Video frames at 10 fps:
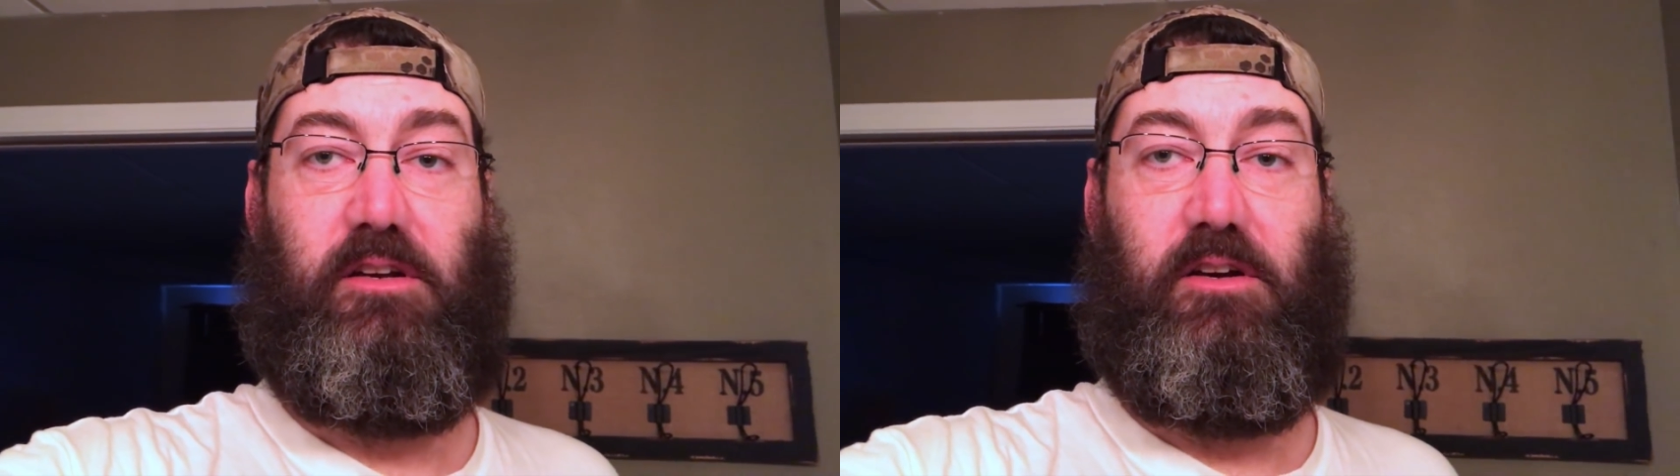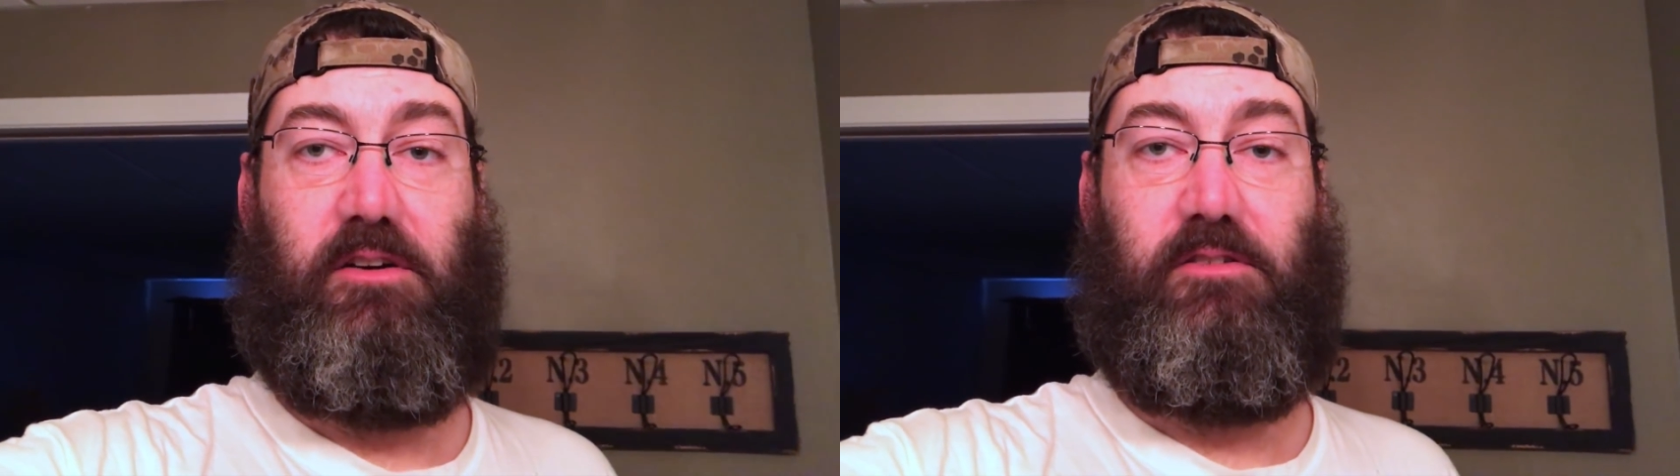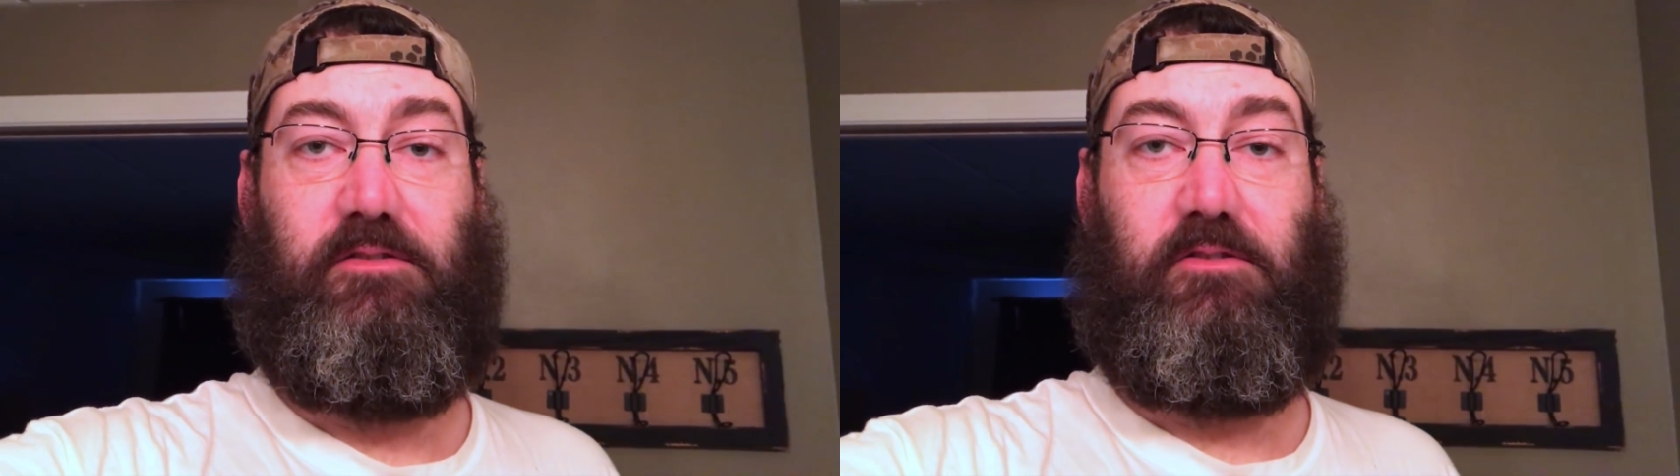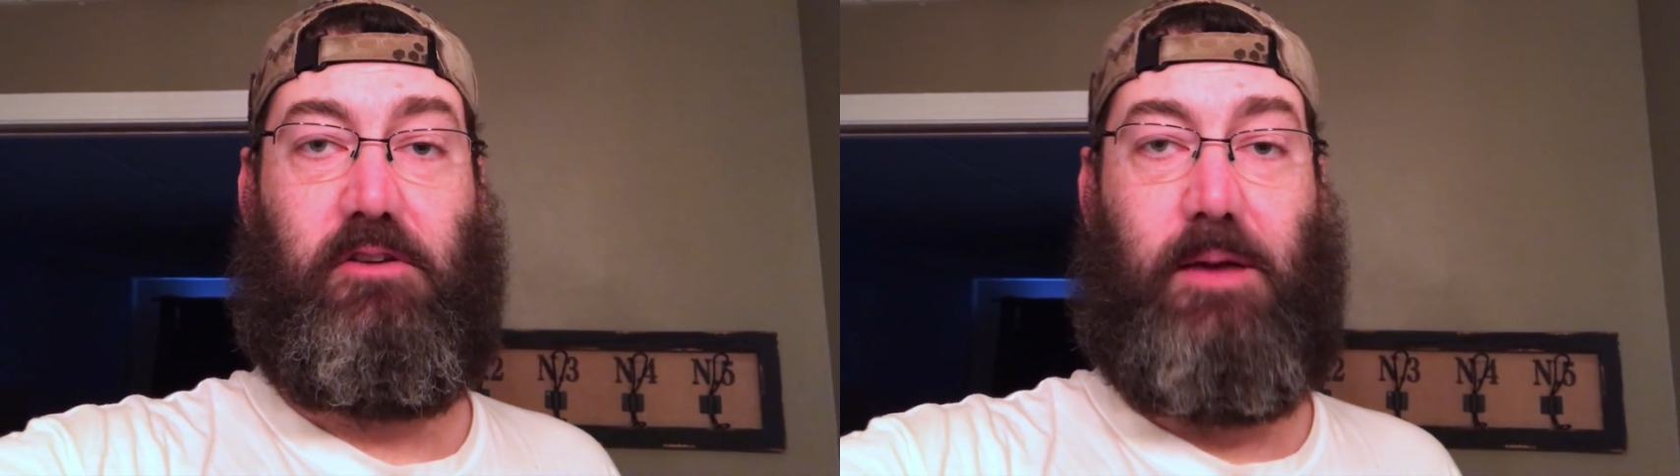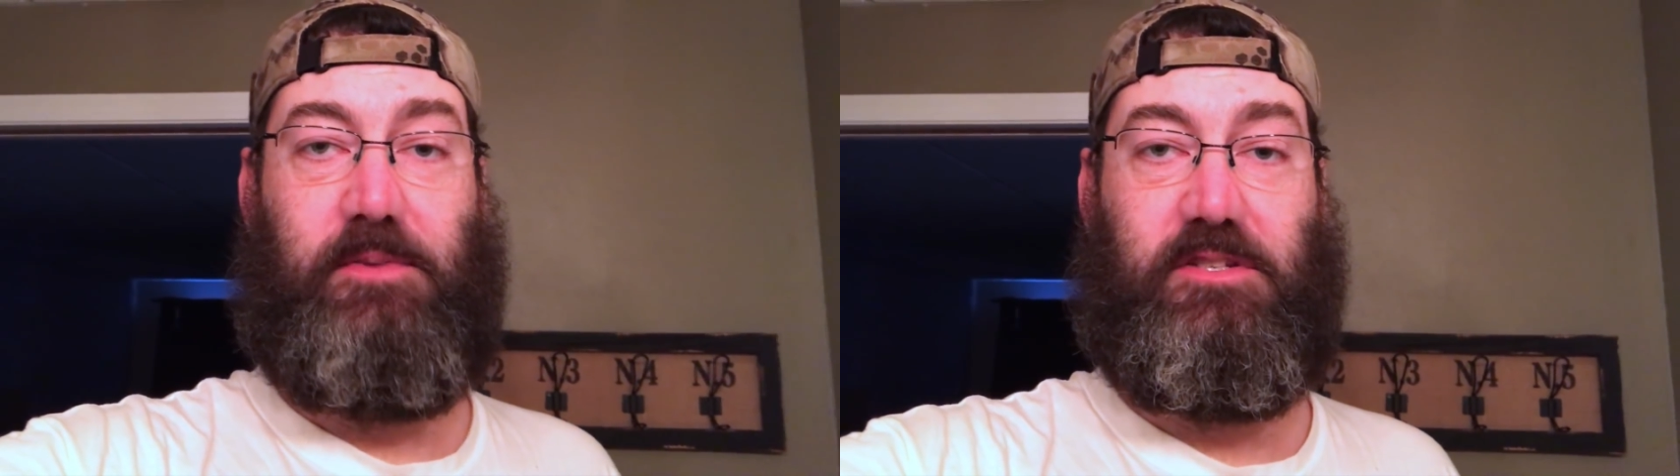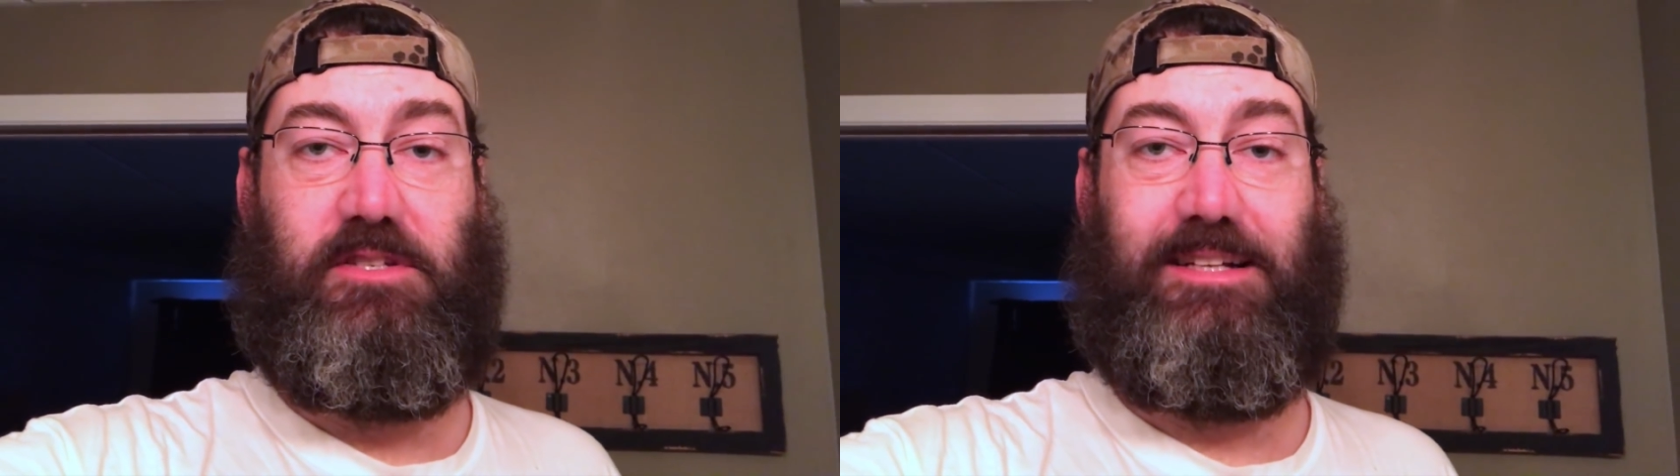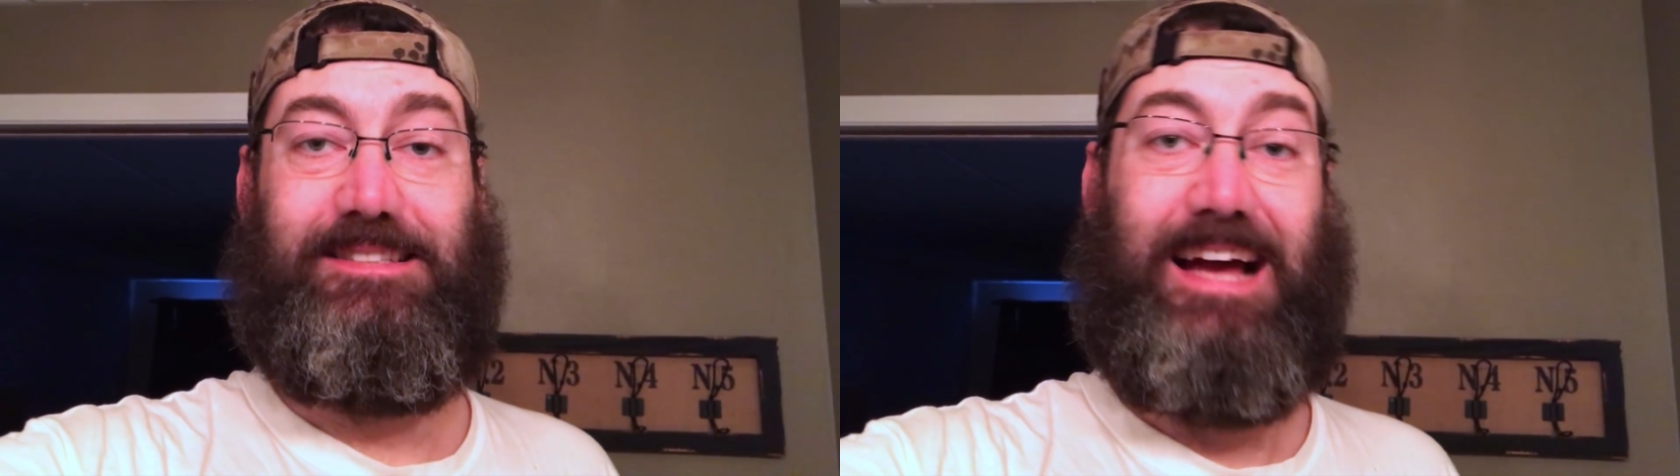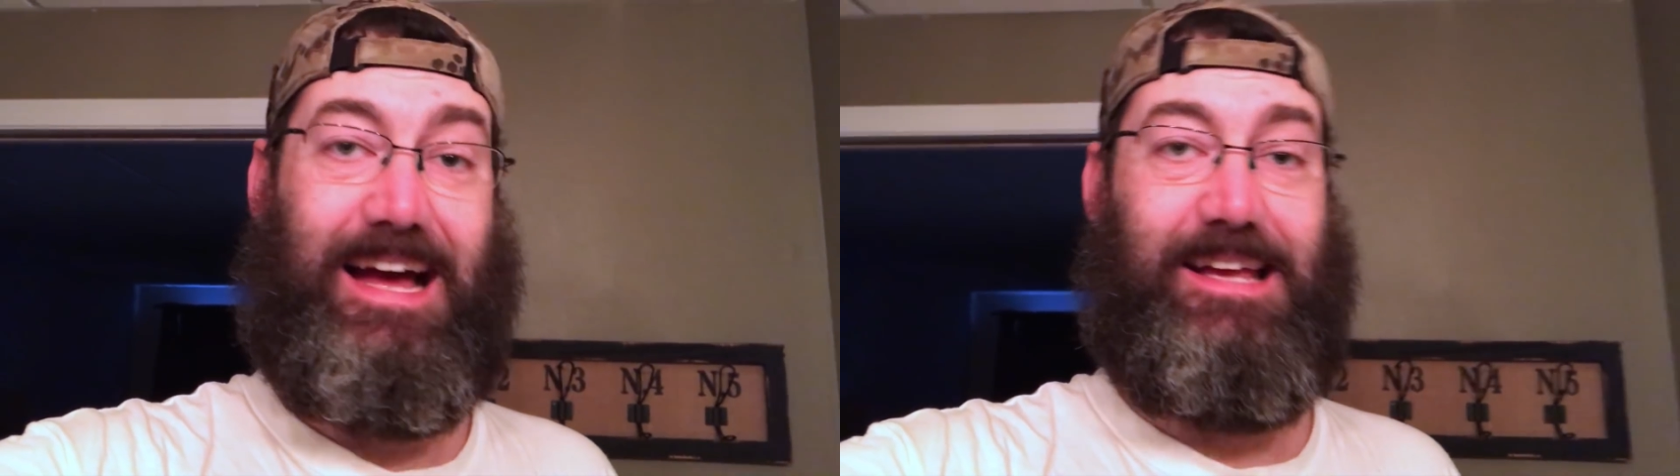of crappie jig
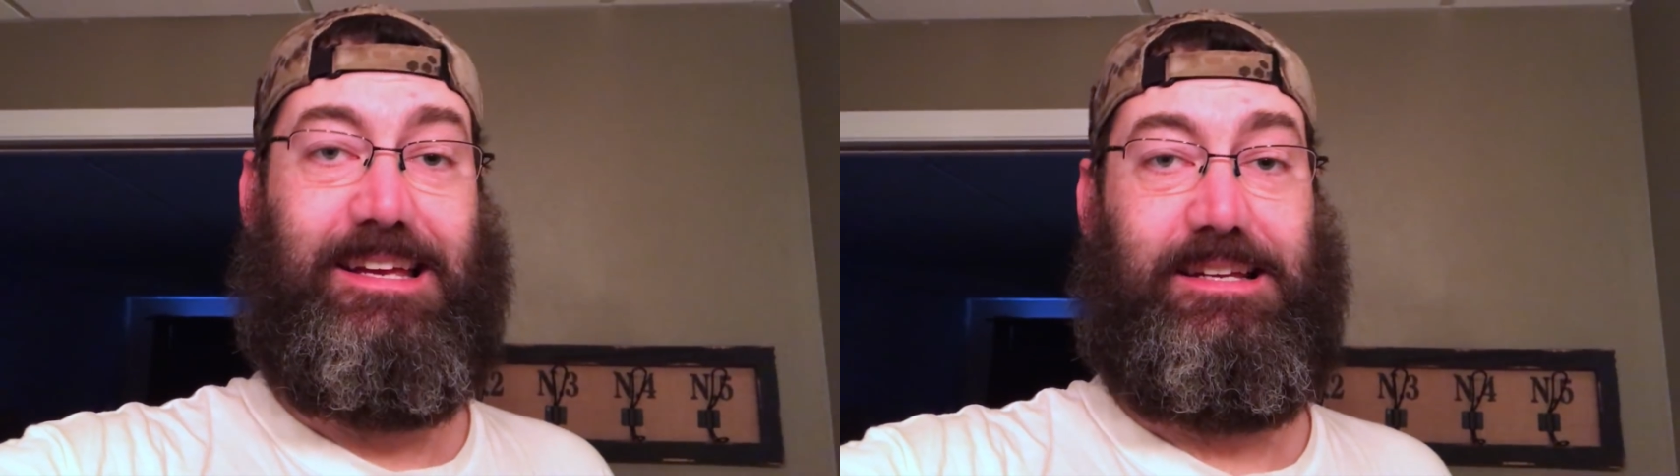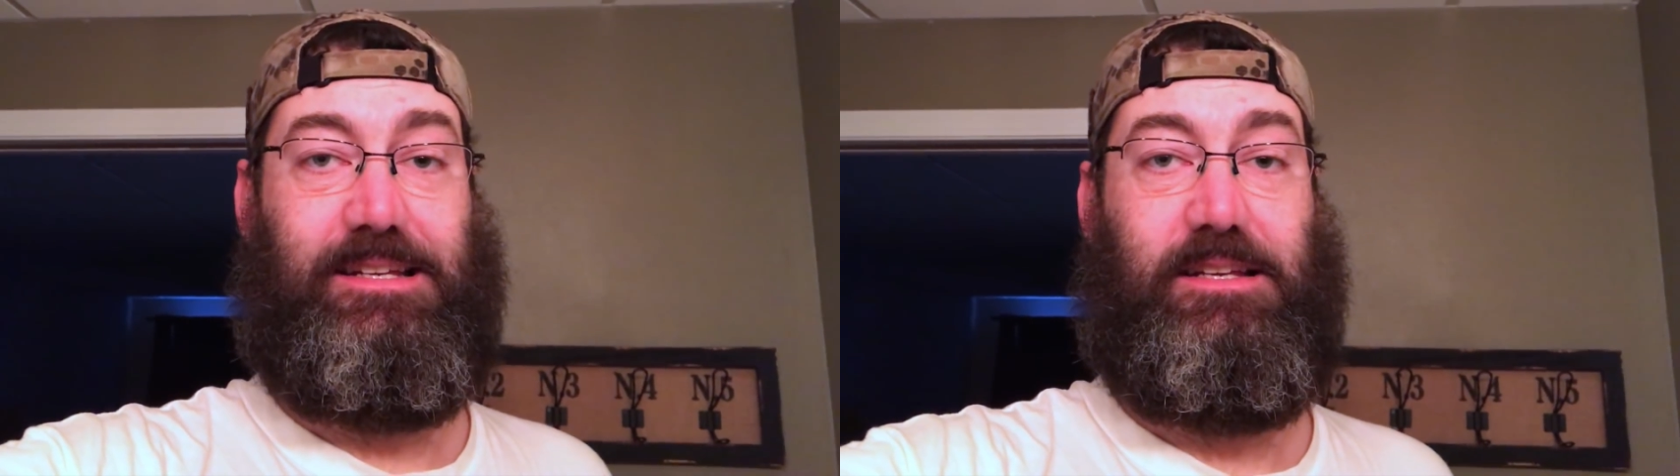tying.